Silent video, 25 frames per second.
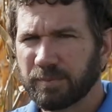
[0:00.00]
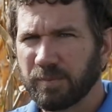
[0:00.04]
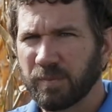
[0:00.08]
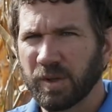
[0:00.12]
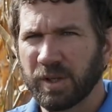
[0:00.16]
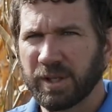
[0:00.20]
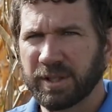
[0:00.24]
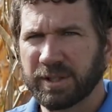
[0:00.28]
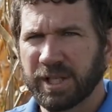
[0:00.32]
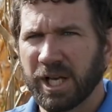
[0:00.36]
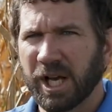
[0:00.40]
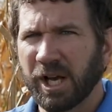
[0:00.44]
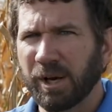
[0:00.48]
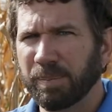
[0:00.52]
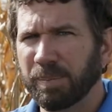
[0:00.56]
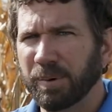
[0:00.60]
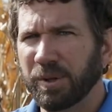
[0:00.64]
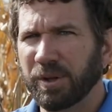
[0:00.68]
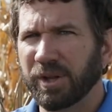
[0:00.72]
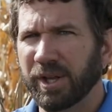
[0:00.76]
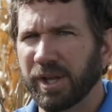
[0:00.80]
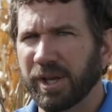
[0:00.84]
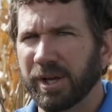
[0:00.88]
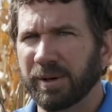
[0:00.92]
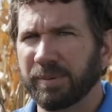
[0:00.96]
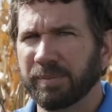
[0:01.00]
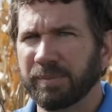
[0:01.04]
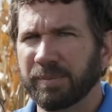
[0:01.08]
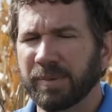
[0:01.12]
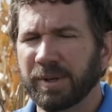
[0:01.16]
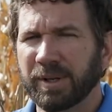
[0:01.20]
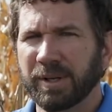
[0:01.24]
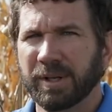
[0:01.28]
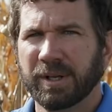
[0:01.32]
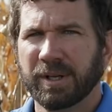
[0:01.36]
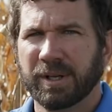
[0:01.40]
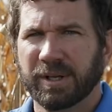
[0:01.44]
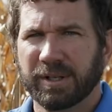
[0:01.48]
is helping them
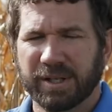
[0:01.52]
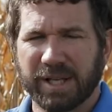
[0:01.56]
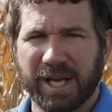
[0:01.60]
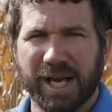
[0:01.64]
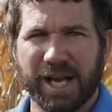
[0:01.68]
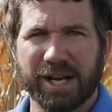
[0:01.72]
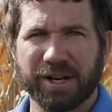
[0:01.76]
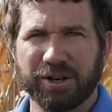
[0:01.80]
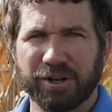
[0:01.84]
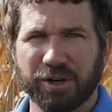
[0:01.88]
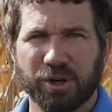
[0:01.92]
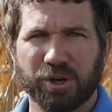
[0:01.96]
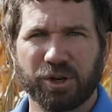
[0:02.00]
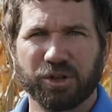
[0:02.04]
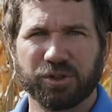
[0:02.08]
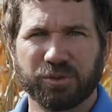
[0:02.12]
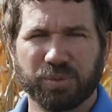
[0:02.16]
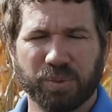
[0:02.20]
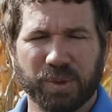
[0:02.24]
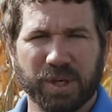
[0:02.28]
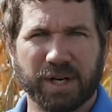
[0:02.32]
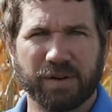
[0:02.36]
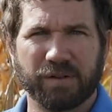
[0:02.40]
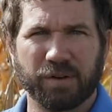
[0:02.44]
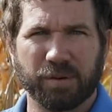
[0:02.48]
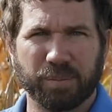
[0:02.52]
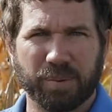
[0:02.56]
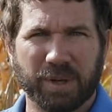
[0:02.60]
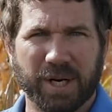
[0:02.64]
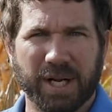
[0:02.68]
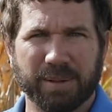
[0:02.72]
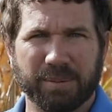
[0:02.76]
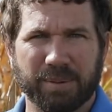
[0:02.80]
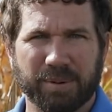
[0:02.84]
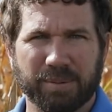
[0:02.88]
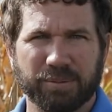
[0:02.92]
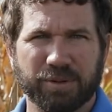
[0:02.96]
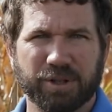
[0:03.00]
diagnose whatever
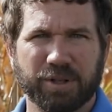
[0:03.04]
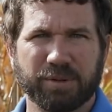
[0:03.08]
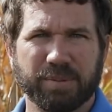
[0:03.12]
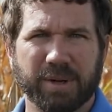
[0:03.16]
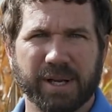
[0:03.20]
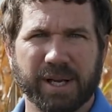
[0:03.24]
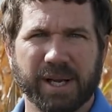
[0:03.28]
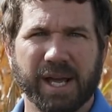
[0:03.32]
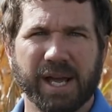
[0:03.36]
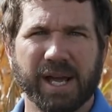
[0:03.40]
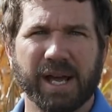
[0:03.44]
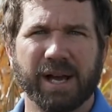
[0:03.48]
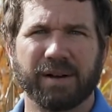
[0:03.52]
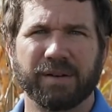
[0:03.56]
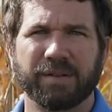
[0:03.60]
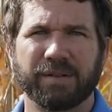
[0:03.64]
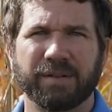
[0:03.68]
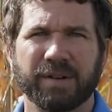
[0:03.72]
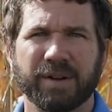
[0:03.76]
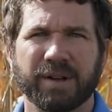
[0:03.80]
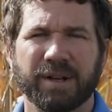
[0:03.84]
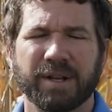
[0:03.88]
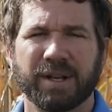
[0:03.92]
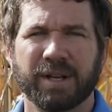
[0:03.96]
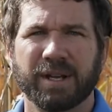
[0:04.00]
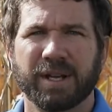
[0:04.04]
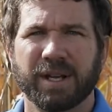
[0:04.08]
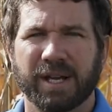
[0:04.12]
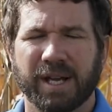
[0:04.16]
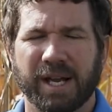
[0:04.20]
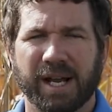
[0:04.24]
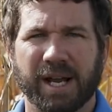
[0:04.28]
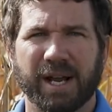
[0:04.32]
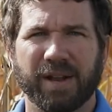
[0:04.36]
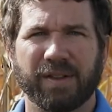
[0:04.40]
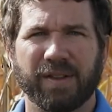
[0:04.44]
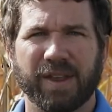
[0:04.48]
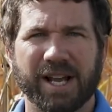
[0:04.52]
problems you may have.
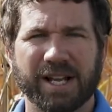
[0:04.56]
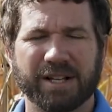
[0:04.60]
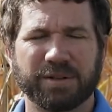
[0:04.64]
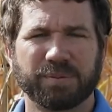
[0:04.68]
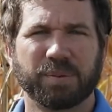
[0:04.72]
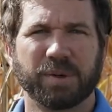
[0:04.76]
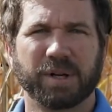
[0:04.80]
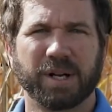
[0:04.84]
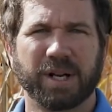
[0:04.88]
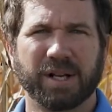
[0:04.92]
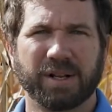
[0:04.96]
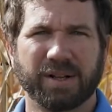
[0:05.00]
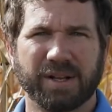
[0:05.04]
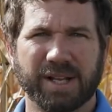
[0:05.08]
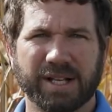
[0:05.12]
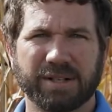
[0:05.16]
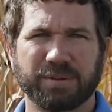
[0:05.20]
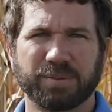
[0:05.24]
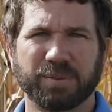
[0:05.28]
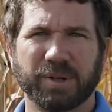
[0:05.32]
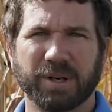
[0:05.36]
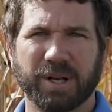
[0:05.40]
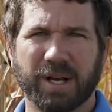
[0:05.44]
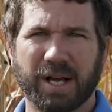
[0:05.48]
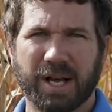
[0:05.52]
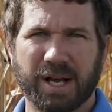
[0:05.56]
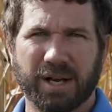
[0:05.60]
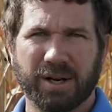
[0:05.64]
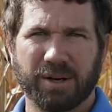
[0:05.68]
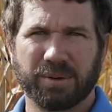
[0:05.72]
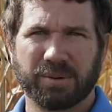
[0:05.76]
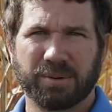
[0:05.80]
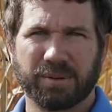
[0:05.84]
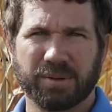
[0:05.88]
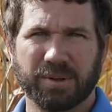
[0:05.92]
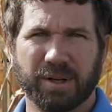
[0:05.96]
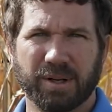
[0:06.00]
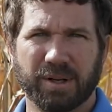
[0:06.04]
And that's what
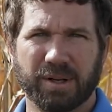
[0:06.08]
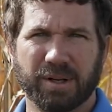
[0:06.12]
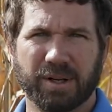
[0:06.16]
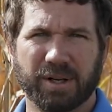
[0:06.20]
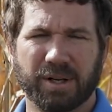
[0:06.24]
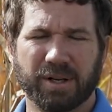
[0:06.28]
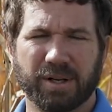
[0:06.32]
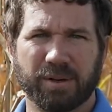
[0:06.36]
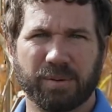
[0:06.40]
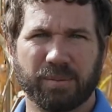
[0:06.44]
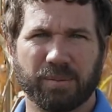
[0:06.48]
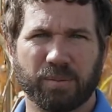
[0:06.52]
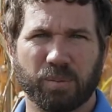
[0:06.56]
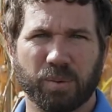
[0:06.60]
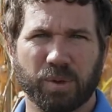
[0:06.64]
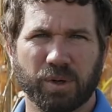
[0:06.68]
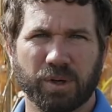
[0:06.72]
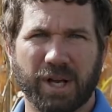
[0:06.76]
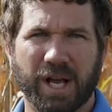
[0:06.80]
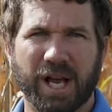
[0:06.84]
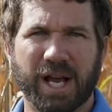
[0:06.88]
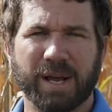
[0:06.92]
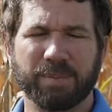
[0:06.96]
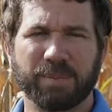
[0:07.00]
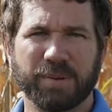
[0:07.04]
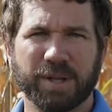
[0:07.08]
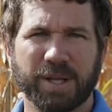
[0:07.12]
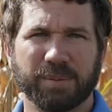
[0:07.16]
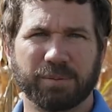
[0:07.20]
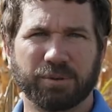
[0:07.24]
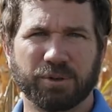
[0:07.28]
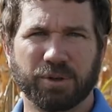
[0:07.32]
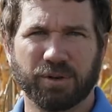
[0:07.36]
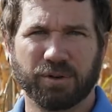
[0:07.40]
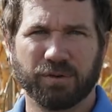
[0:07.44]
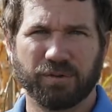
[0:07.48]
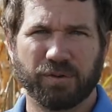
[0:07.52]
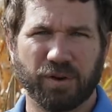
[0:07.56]
IPM
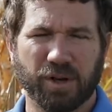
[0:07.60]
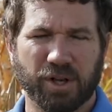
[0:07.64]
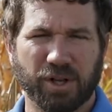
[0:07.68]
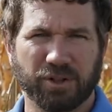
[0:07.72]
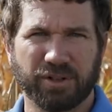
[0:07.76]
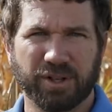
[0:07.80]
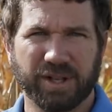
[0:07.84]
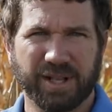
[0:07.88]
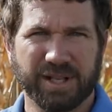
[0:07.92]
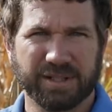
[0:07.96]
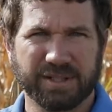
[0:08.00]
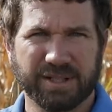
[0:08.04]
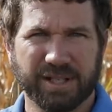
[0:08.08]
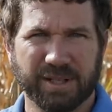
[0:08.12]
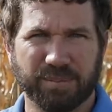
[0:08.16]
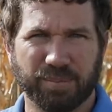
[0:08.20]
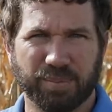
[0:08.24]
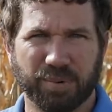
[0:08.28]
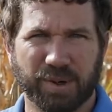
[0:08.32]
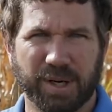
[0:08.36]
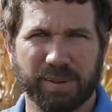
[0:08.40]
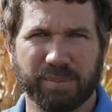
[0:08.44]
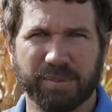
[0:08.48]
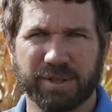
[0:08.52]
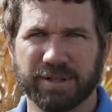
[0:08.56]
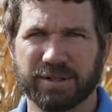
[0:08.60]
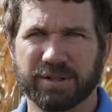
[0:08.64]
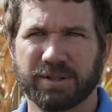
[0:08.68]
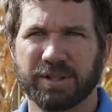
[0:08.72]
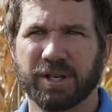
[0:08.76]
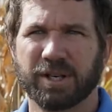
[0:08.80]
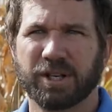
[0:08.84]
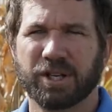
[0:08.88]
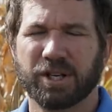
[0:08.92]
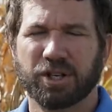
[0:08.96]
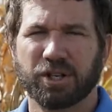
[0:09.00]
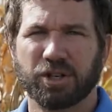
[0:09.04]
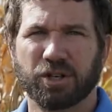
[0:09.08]
sort of falls in that same premise.
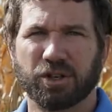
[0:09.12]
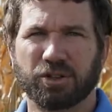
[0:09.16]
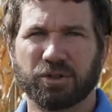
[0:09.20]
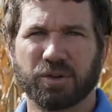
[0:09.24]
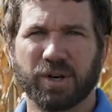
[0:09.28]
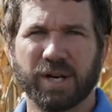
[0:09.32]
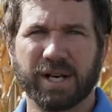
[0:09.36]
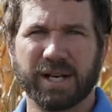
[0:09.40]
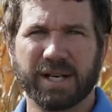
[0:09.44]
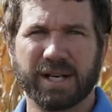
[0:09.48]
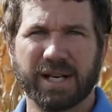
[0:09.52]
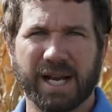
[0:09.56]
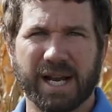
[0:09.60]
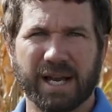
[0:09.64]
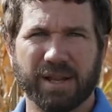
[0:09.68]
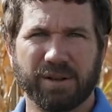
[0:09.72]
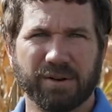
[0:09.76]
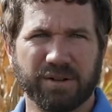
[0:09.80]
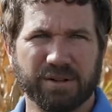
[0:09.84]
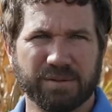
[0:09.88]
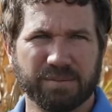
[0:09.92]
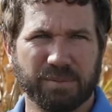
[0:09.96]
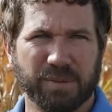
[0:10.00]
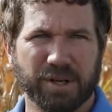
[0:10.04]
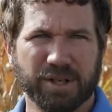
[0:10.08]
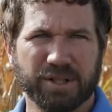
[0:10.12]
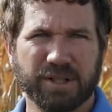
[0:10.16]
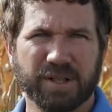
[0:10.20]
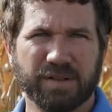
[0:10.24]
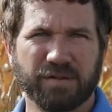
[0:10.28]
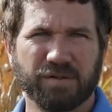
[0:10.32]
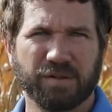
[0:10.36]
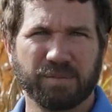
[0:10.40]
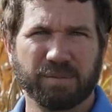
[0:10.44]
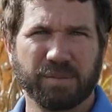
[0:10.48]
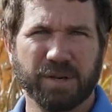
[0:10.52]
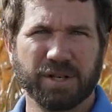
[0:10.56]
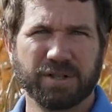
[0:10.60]
You're trying to gather as much
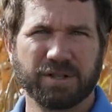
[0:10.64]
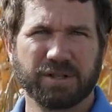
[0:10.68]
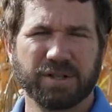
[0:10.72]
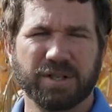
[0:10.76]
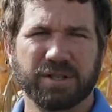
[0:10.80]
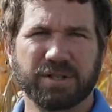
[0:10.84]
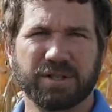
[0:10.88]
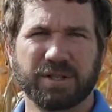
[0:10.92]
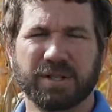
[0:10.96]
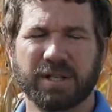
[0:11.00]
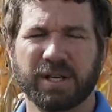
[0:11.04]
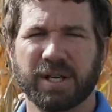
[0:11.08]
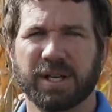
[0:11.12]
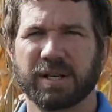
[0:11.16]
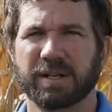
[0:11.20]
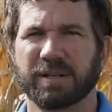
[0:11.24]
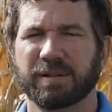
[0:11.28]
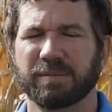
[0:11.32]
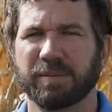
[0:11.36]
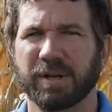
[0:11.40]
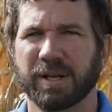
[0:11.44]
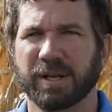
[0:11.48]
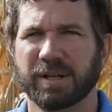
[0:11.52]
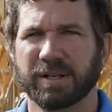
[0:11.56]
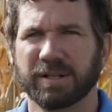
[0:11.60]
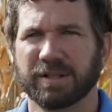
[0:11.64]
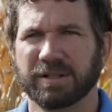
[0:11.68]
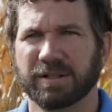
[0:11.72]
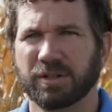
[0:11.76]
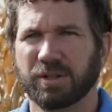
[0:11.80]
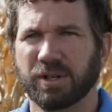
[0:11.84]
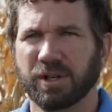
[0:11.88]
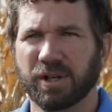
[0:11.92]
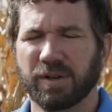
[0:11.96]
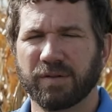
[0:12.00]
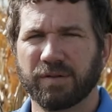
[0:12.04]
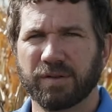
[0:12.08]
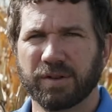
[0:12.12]
information as you can to make as
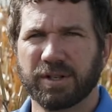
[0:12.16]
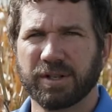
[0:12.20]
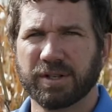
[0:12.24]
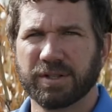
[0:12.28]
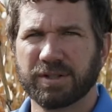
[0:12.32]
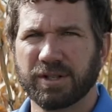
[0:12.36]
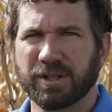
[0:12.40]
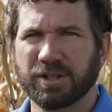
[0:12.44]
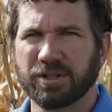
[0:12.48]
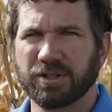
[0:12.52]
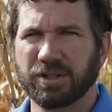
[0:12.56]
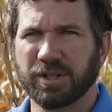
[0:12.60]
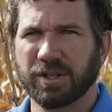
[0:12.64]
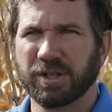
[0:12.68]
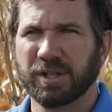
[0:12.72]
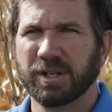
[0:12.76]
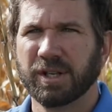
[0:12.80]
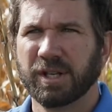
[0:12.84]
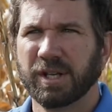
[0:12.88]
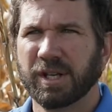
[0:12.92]
good of a decision.